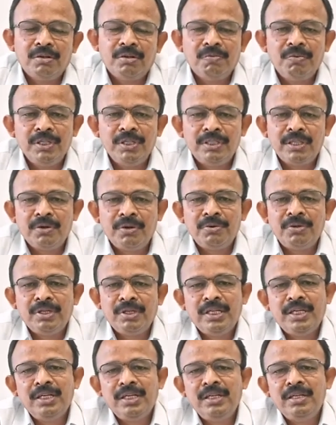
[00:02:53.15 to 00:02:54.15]
without
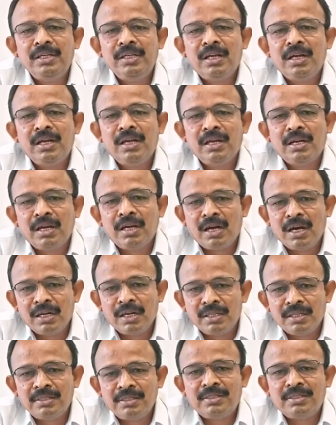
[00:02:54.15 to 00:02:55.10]
any another